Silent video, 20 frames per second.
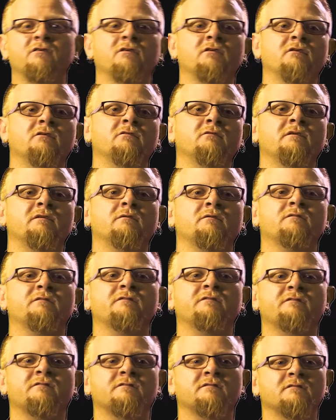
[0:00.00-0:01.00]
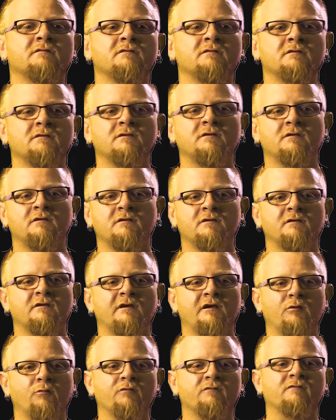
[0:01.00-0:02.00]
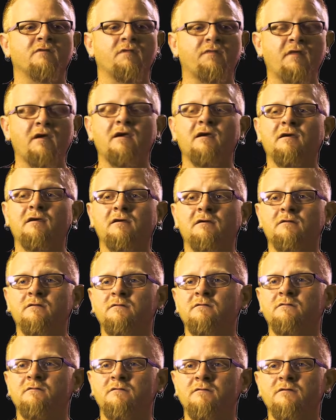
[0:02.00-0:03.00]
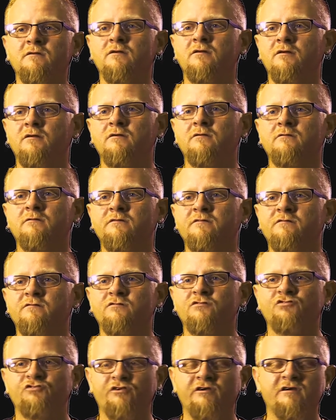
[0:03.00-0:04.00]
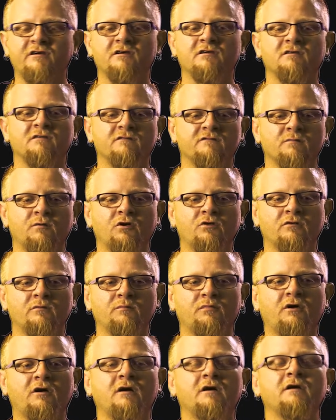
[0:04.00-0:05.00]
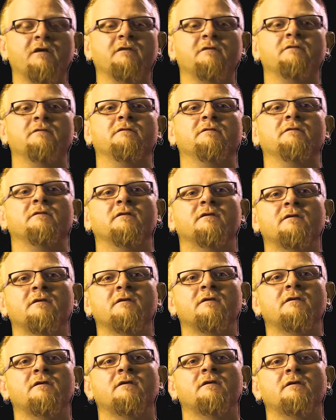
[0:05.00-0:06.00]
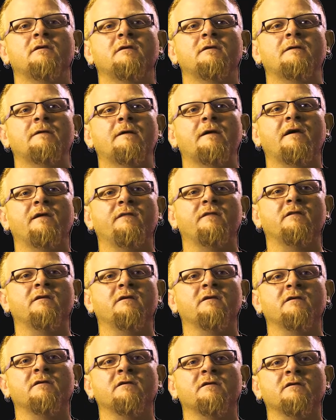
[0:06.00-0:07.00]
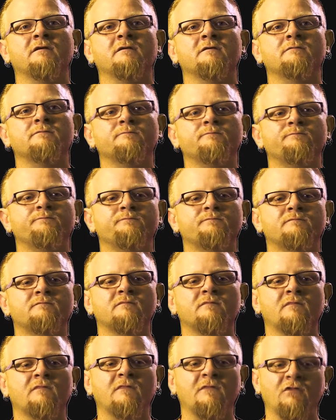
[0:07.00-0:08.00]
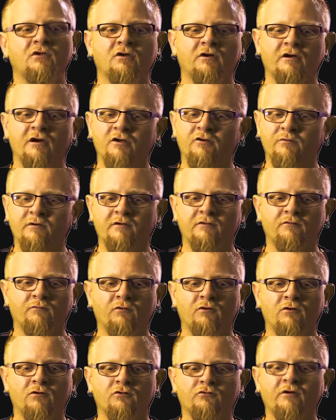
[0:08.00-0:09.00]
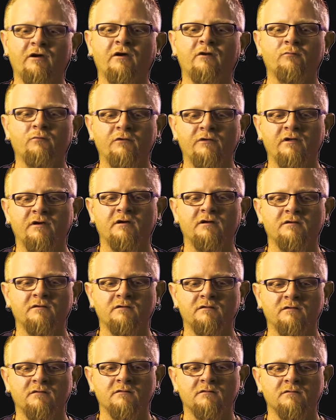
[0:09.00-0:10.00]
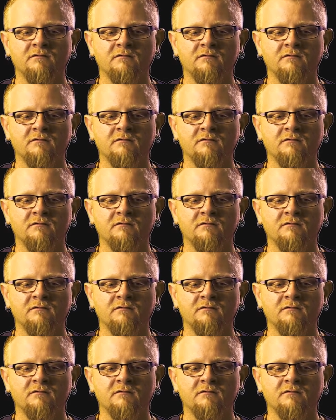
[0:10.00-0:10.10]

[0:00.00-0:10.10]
you know, it was the thing, you know, was drinking and smoking pot. And then I got around the wrong crowd one night and,